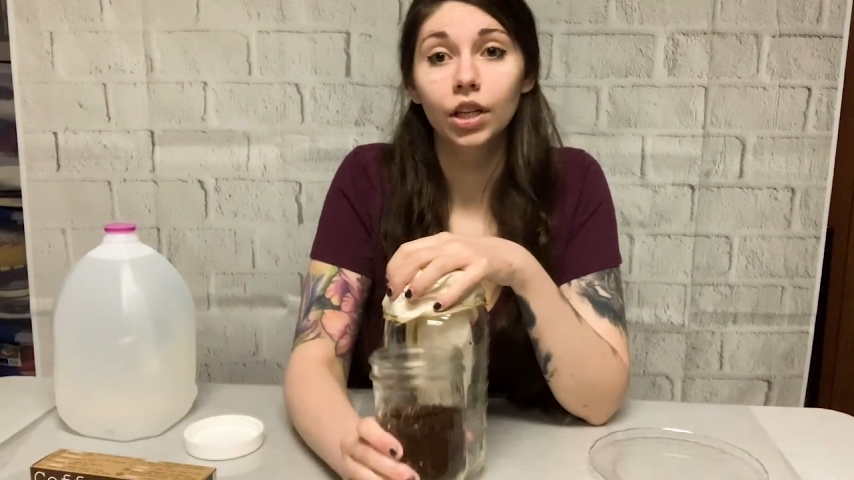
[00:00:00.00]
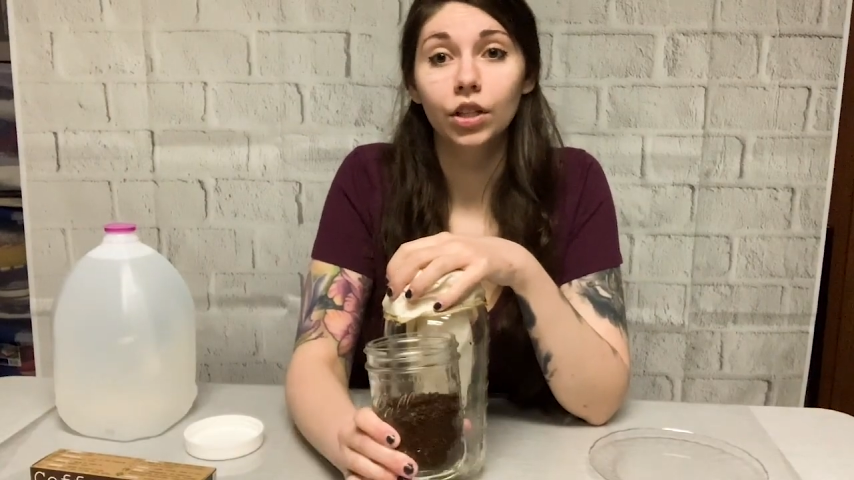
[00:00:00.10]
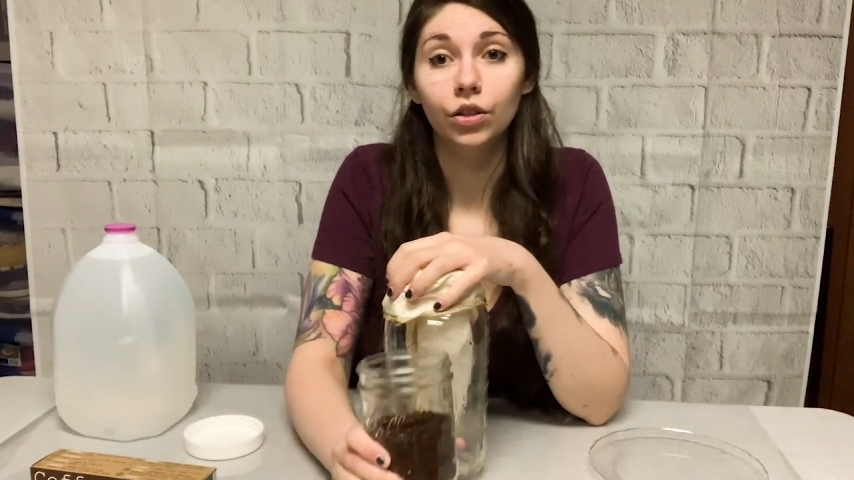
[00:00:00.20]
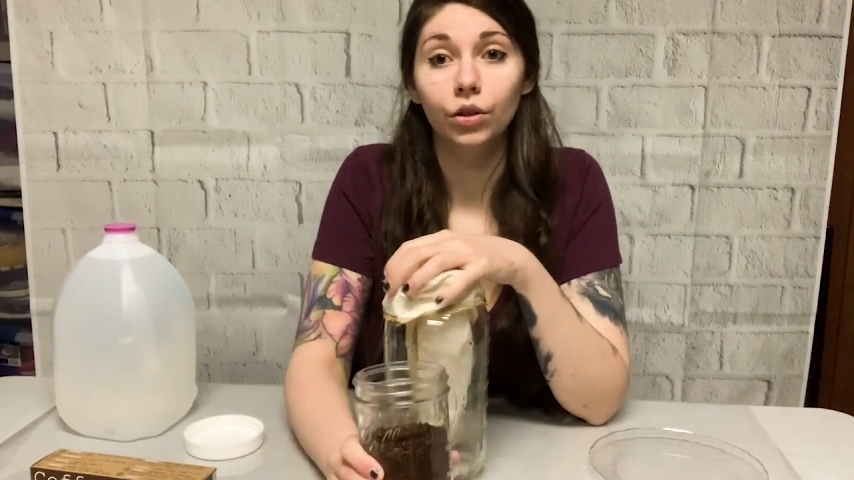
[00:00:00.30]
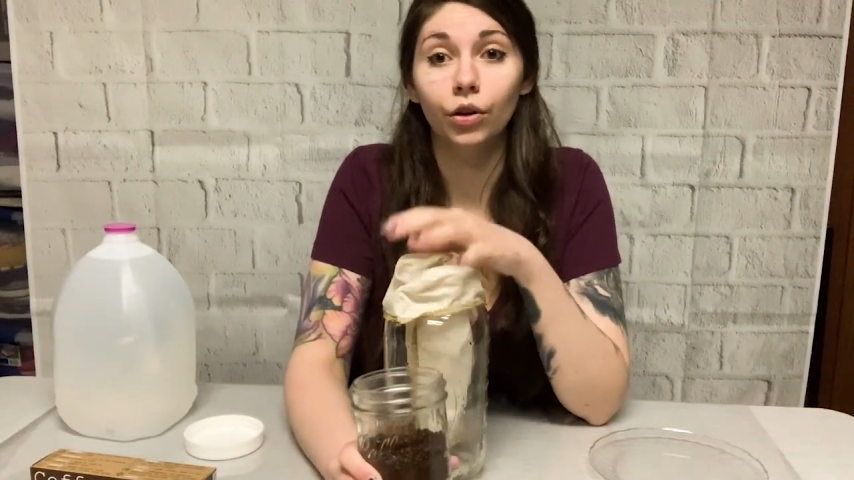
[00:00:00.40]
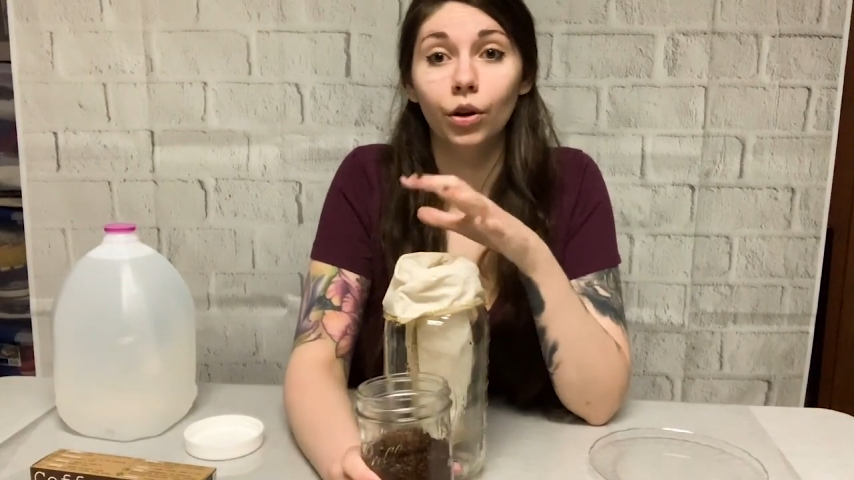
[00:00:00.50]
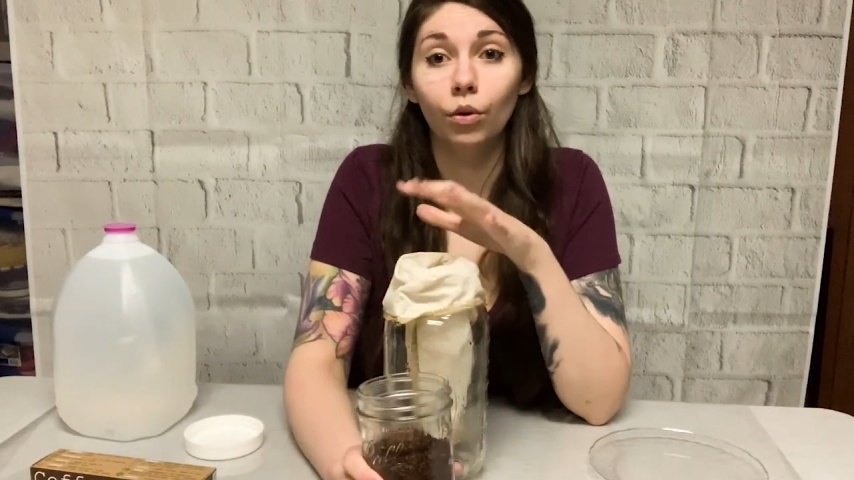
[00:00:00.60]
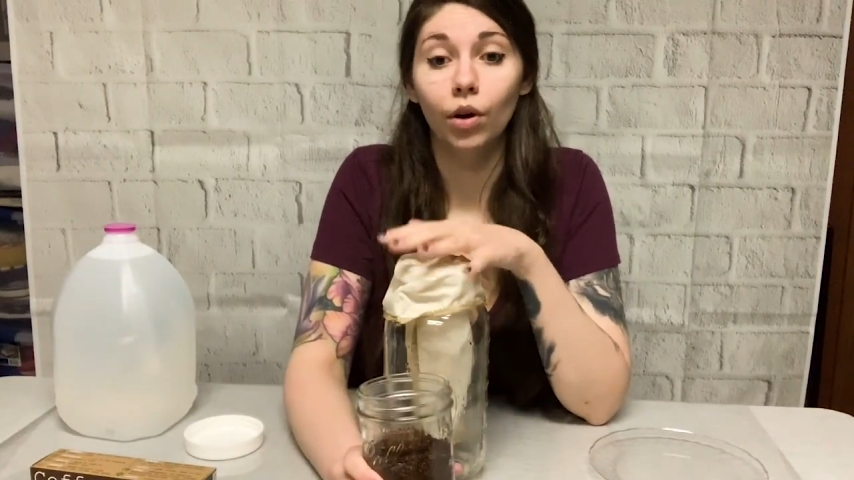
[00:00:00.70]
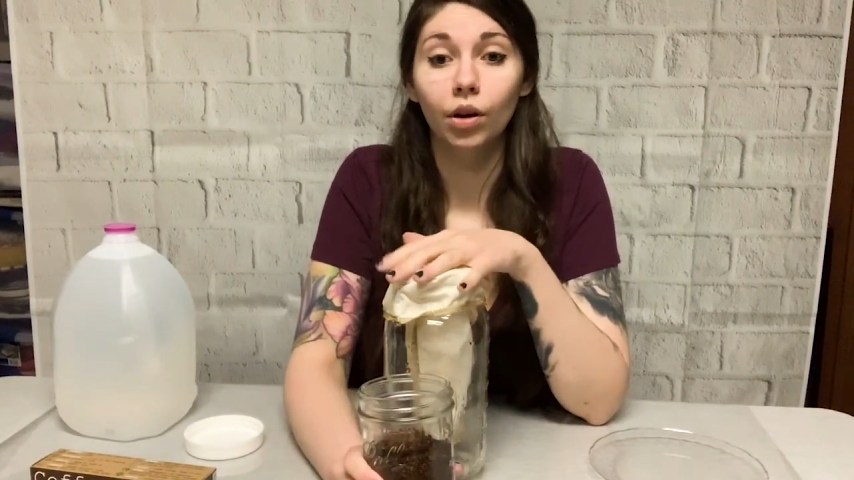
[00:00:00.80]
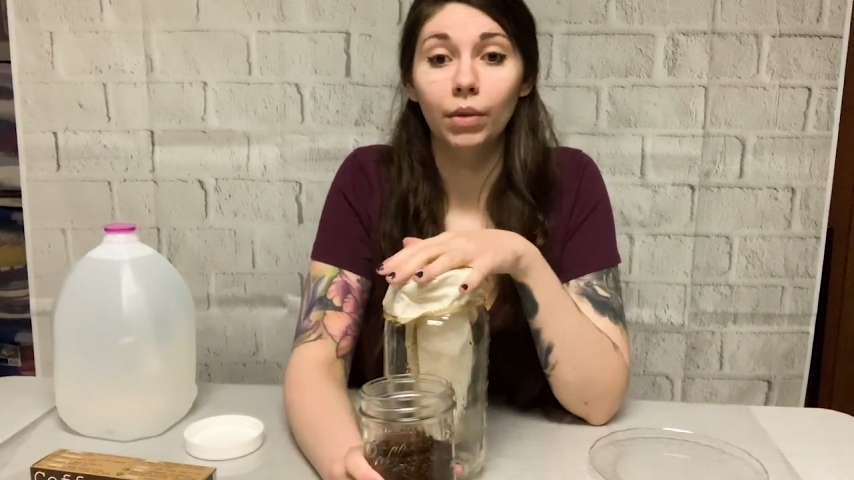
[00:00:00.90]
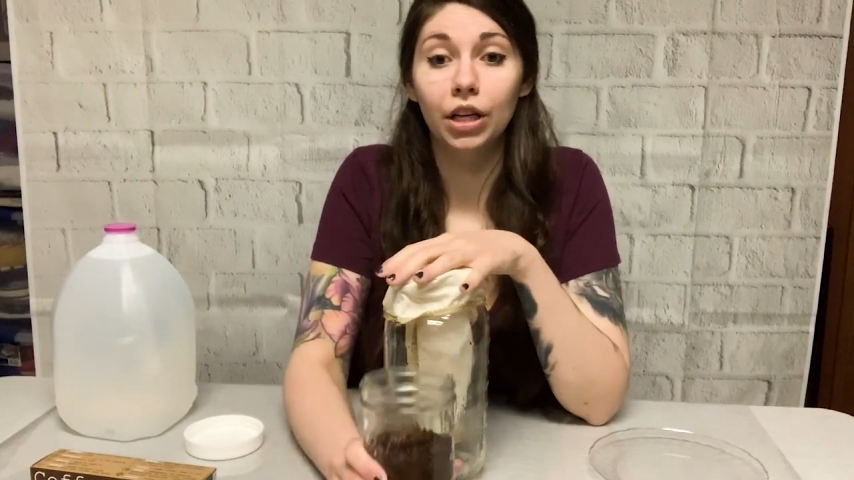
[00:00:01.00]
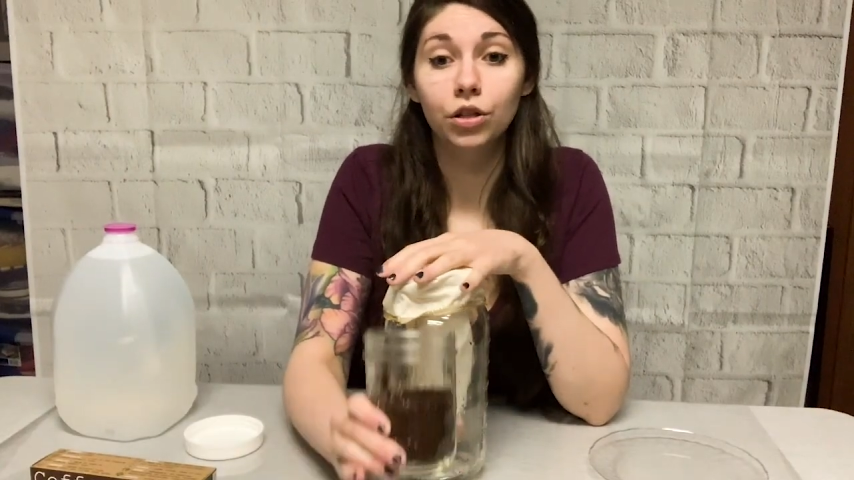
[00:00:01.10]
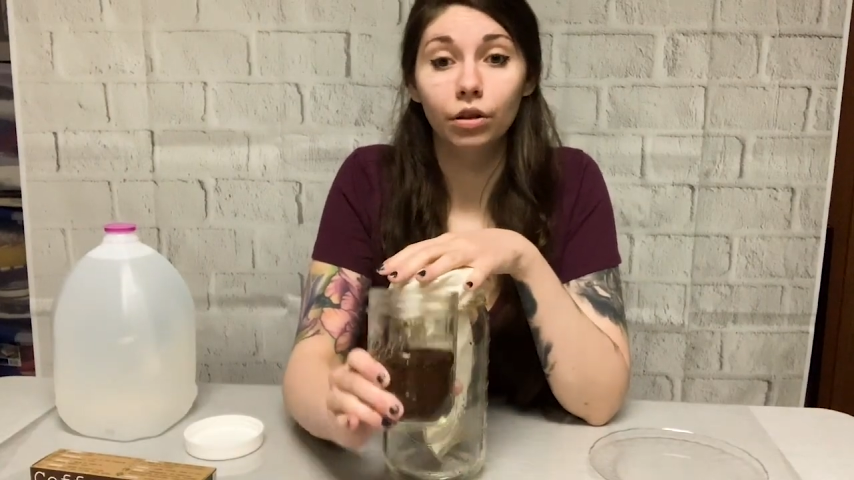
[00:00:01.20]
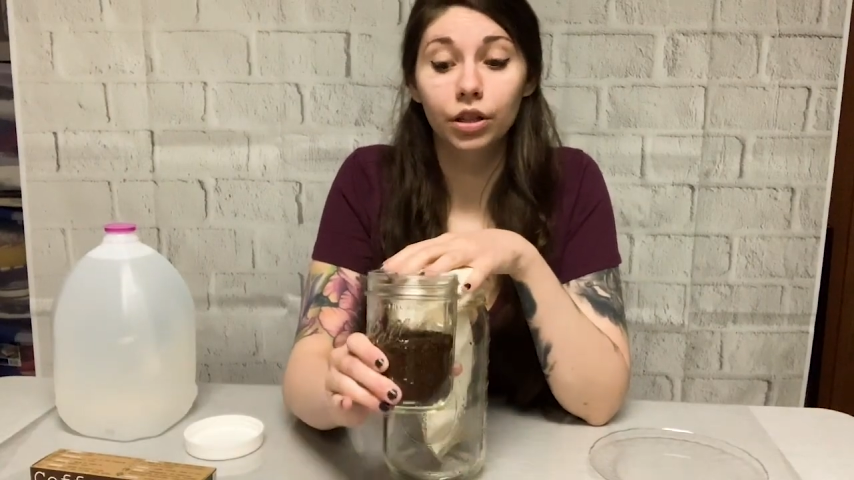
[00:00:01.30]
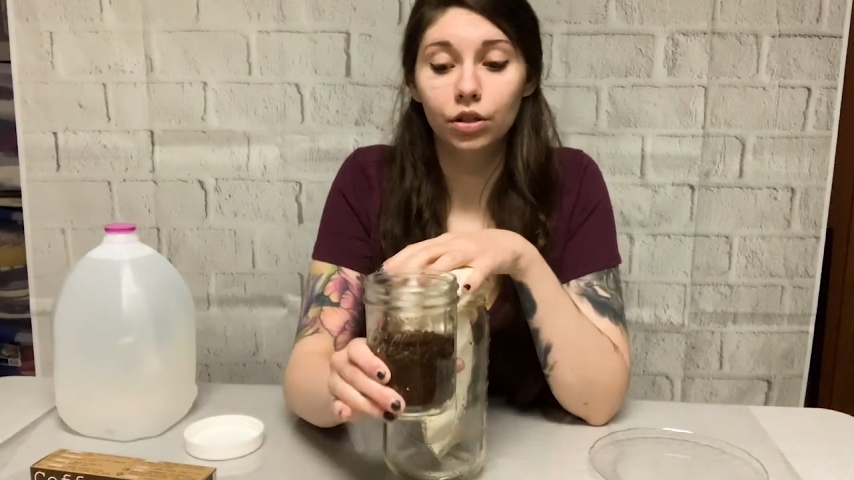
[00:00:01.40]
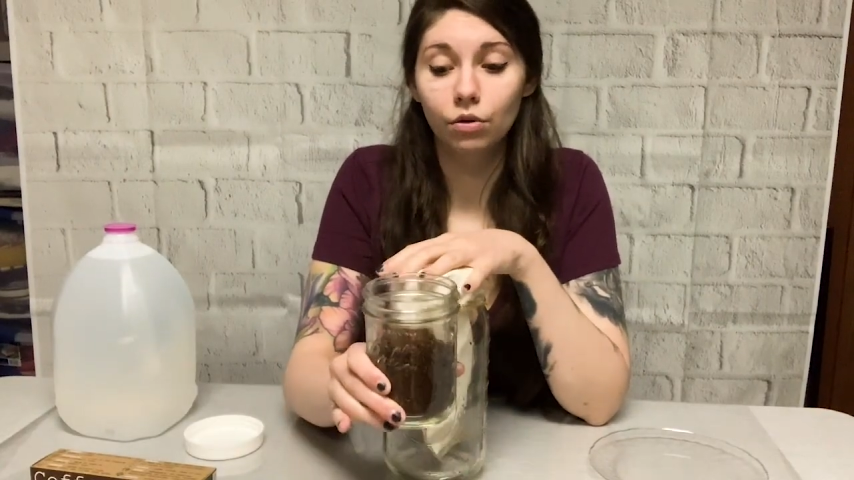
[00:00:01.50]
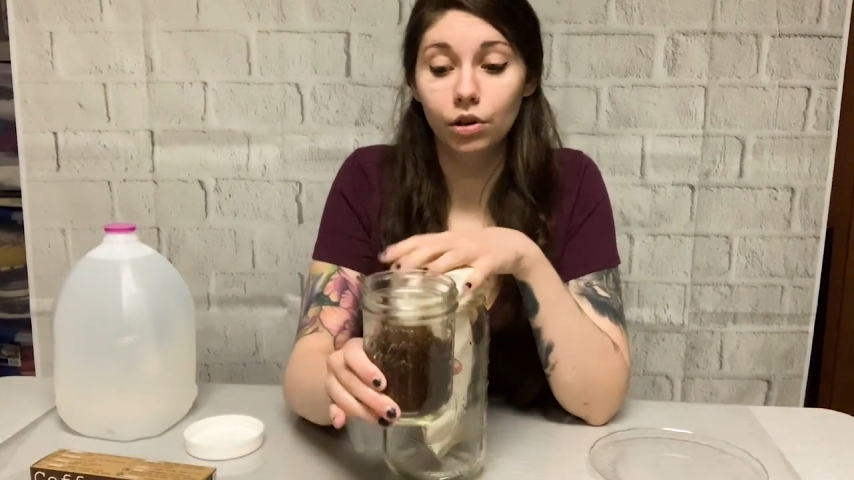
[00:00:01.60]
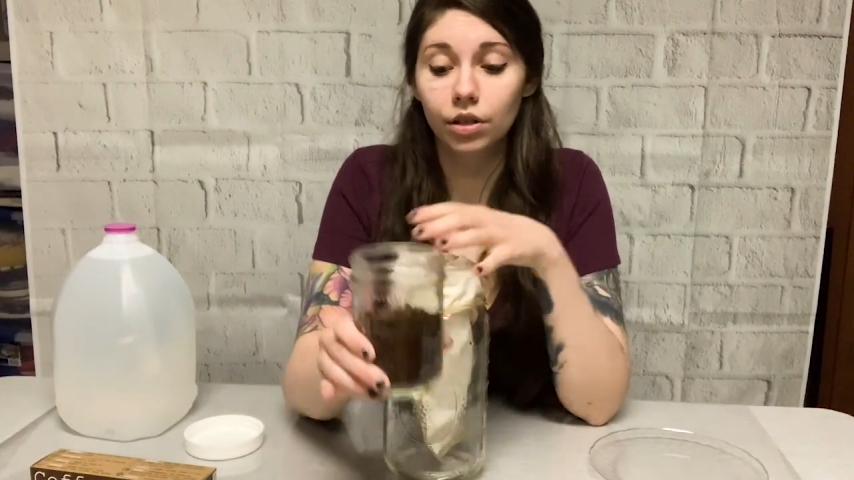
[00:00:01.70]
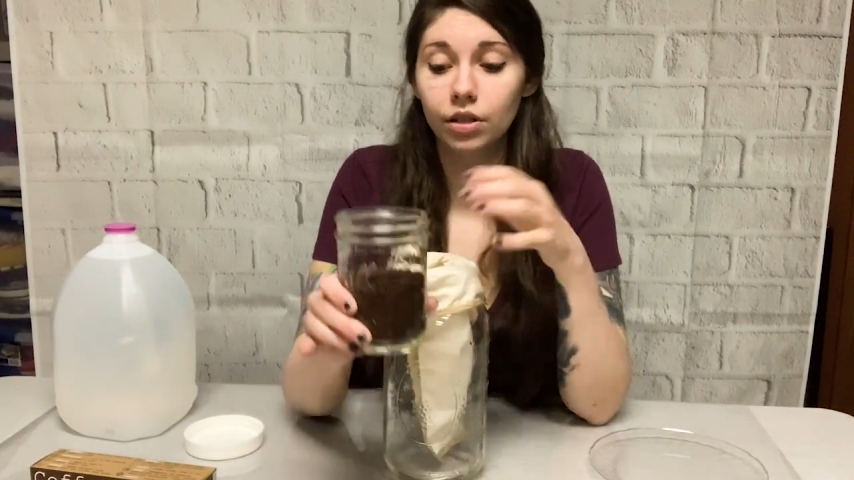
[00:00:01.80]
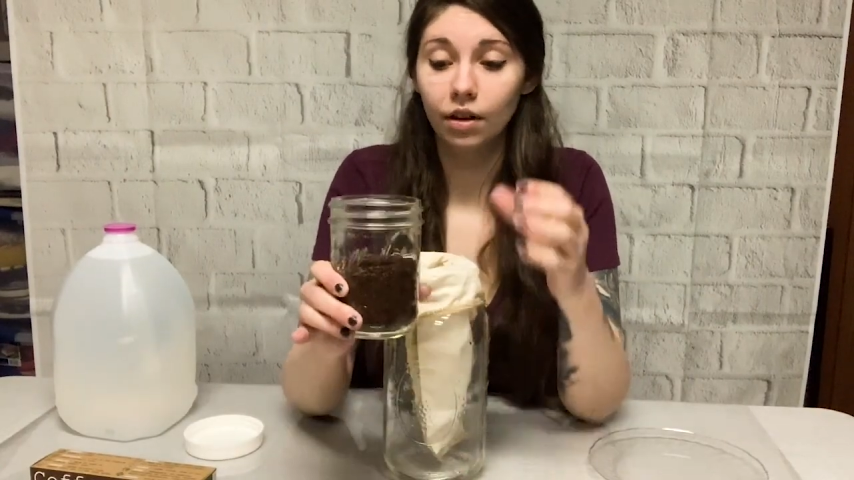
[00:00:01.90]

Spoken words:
So you're going to want to make sure it's coarse.